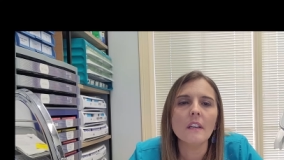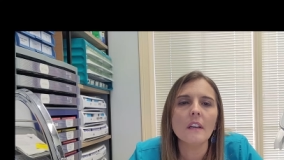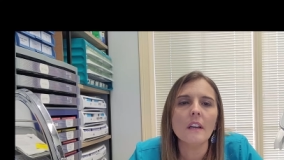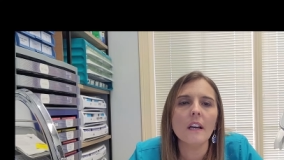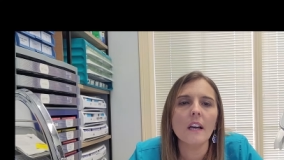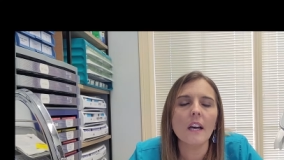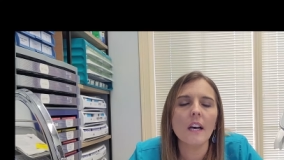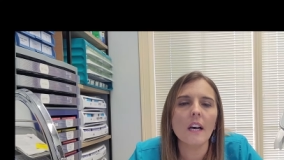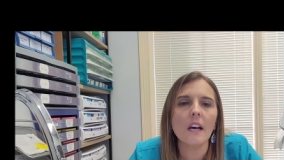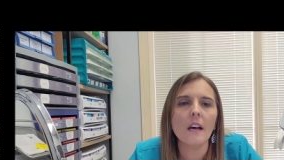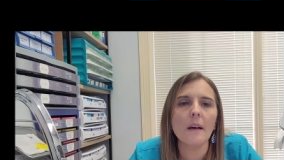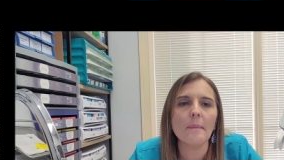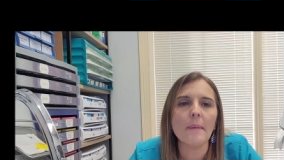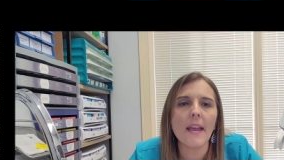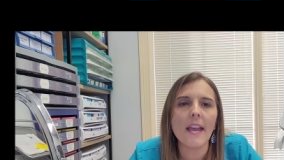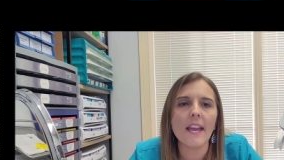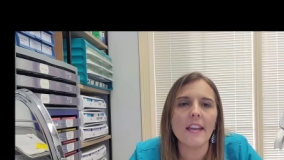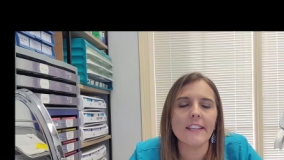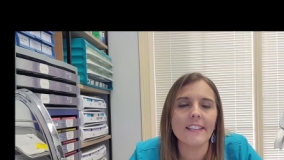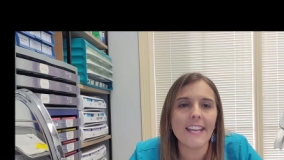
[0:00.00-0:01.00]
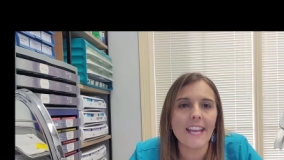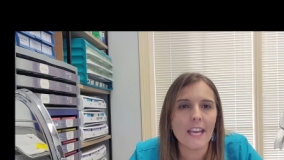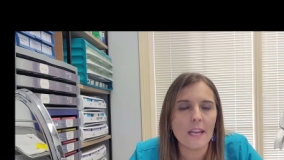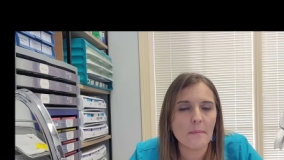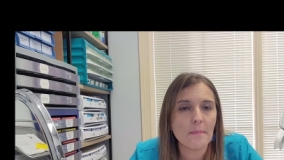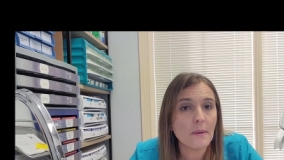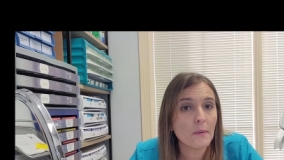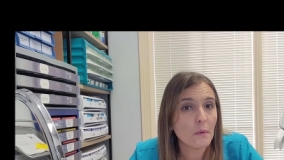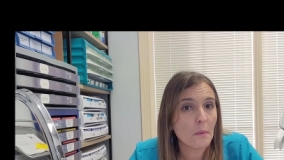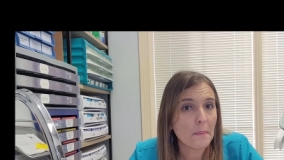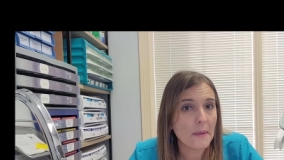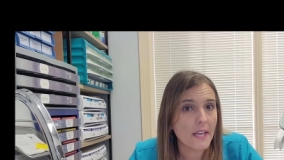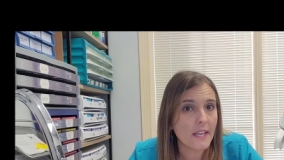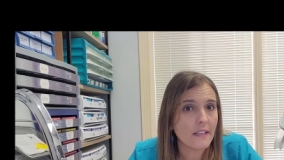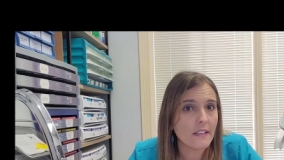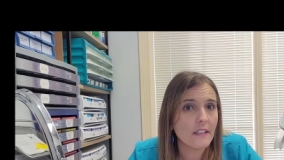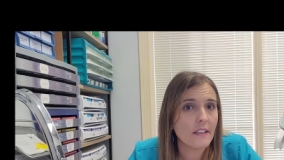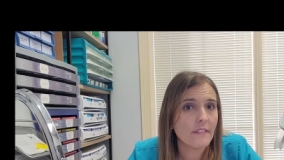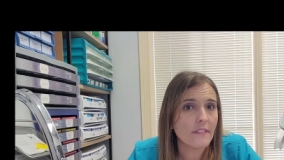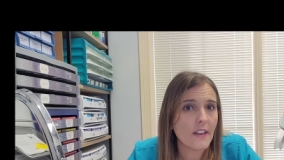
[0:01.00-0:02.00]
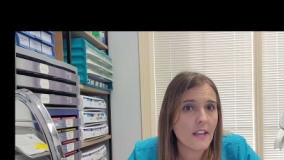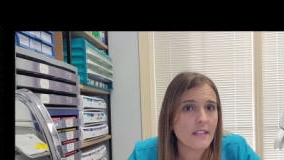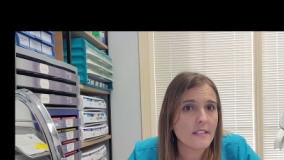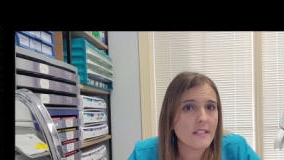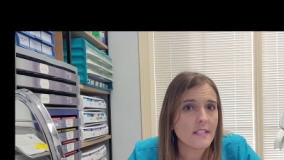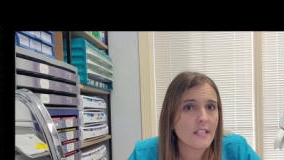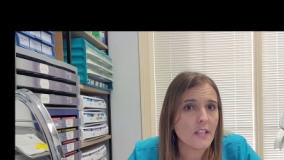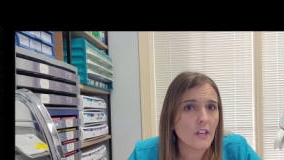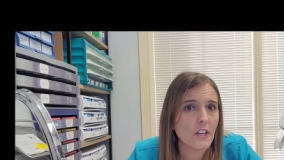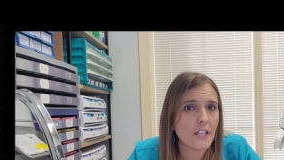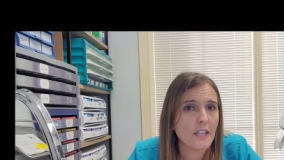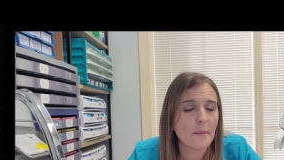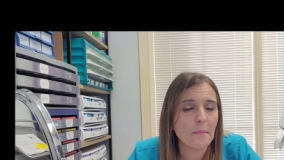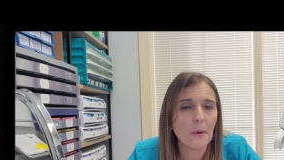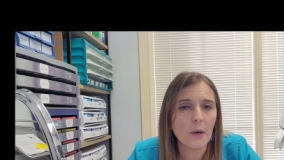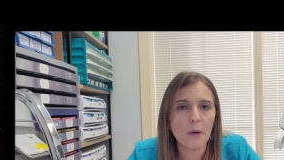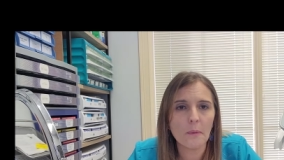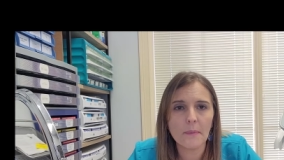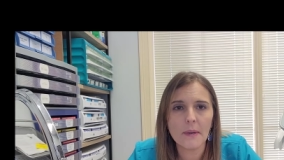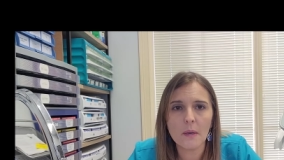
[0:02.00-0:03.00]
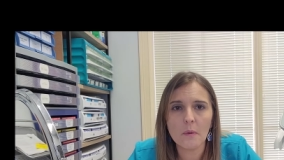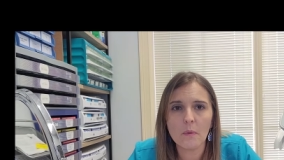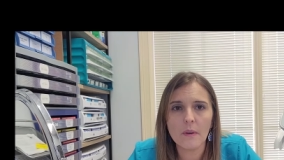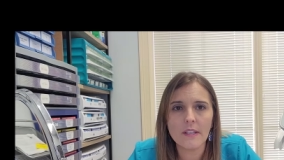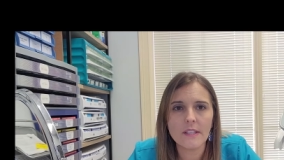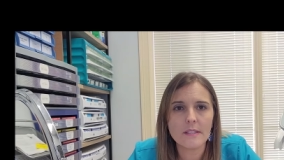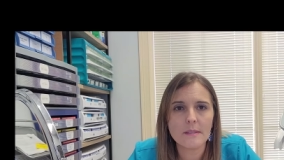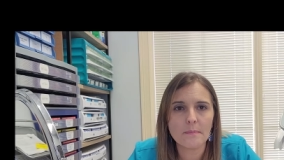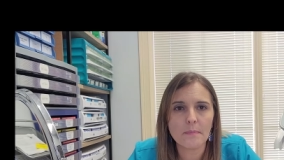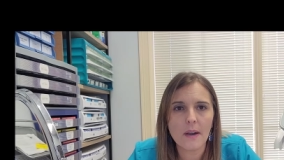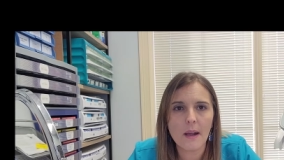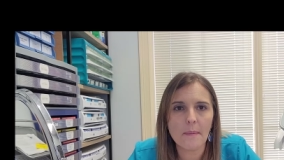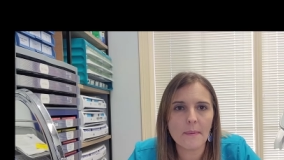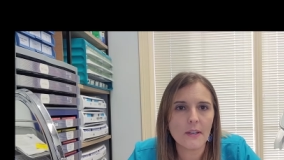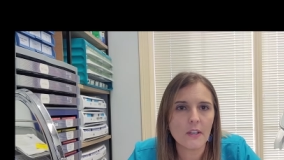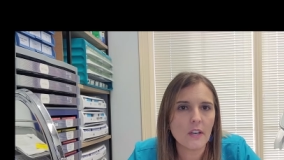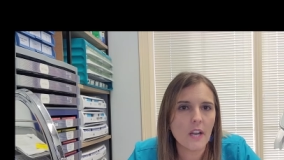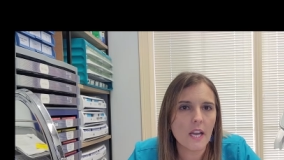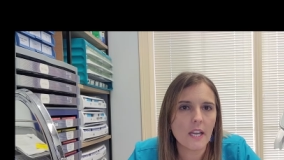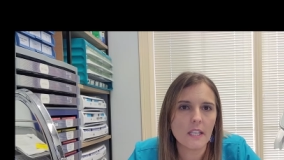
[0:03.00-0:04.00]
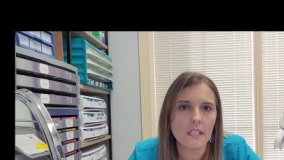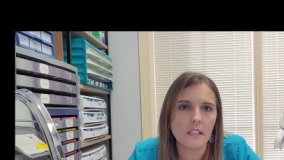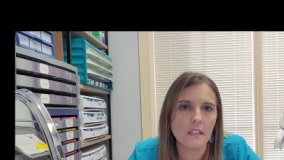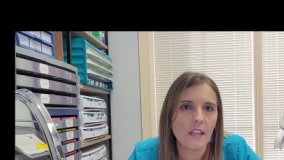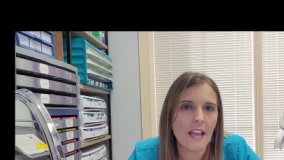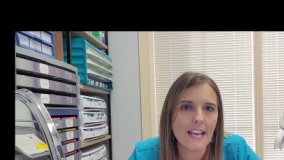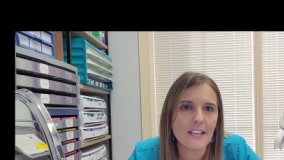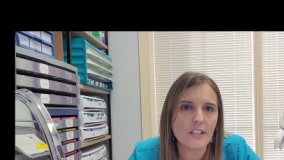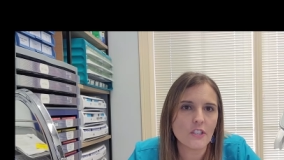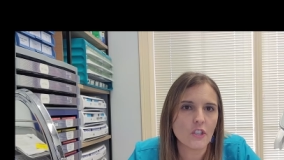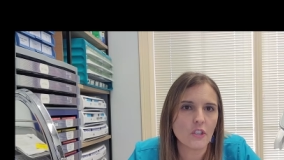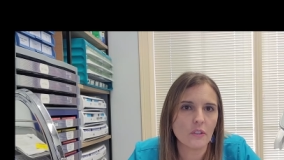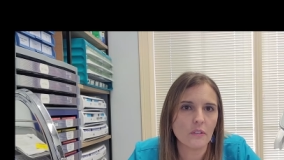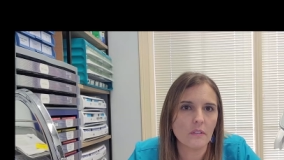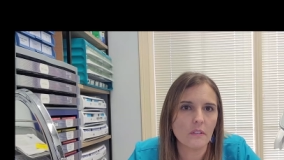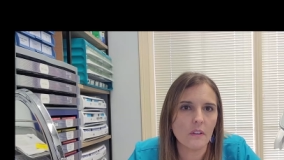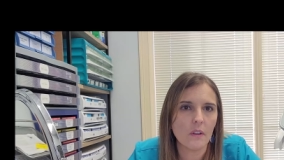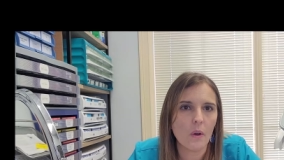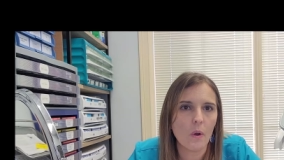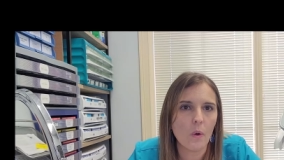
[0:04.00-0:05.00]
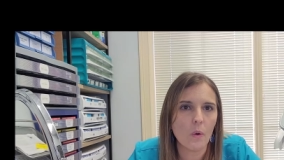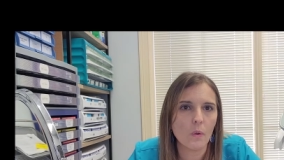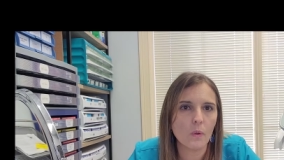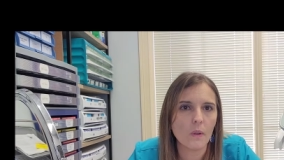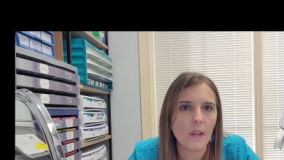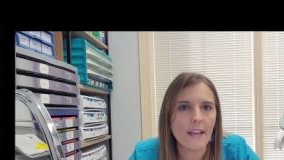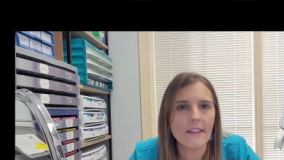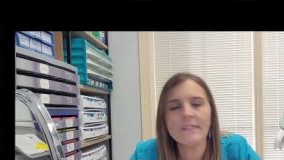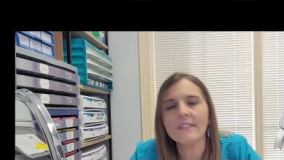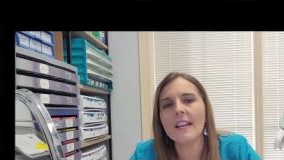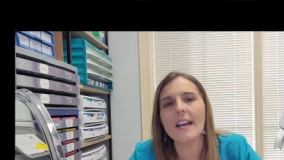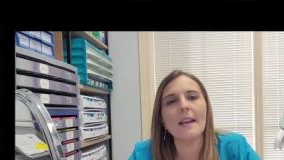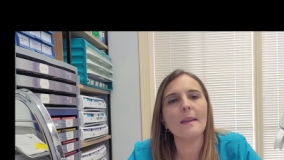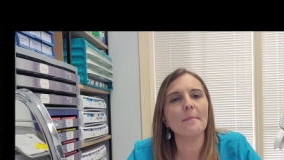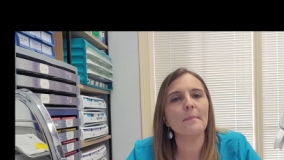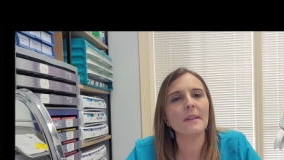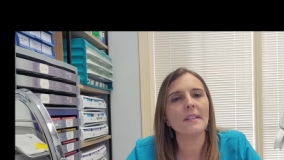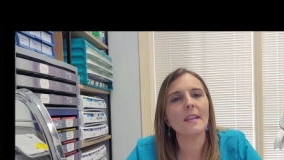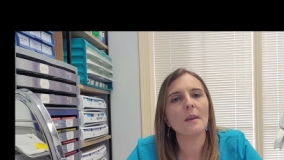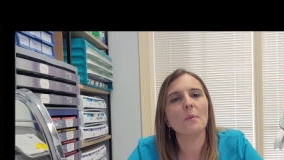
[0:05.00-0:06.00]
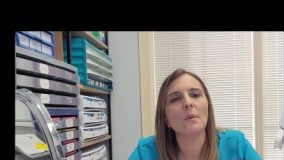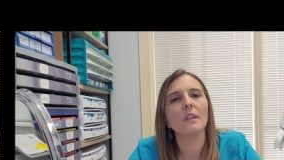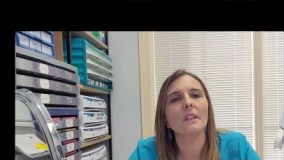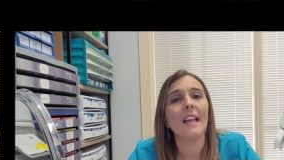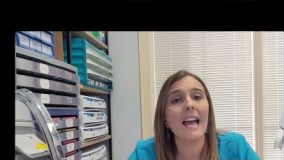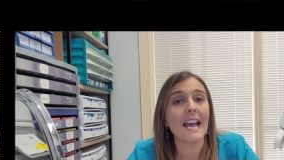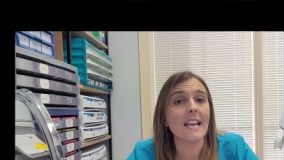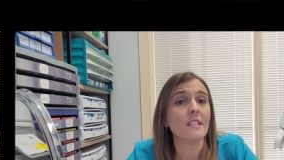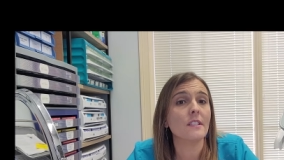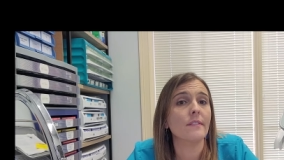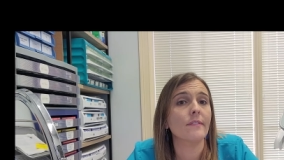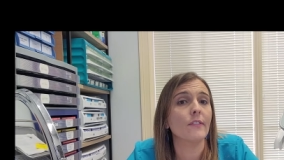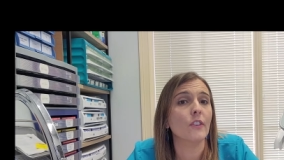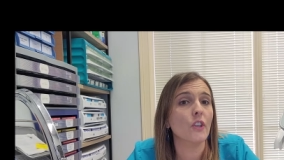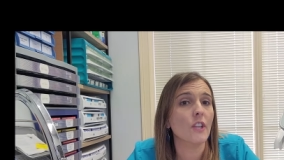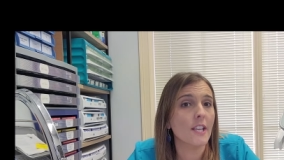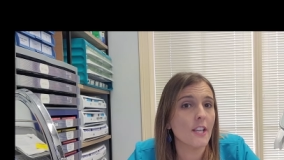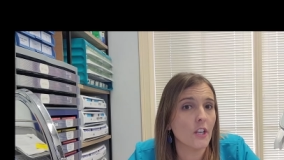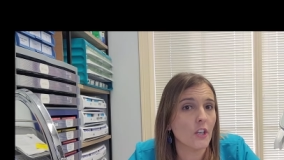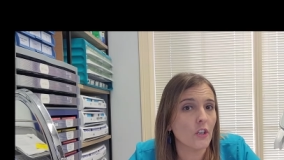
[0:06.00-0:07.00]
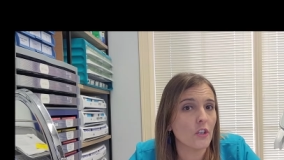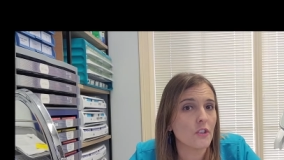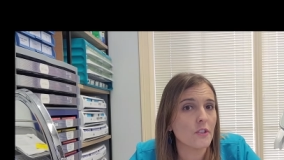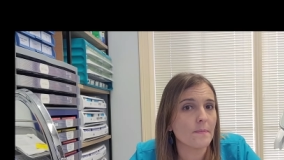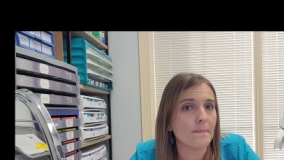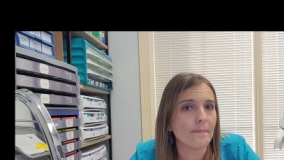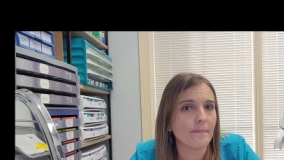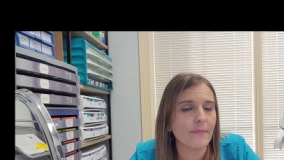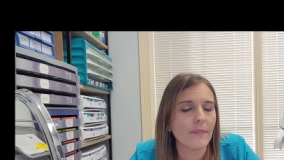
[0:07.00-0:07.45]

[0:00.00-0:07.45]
and can be repeated if necessary. The permanent ones probably are not going to last your whole lifetime, but they will last for years.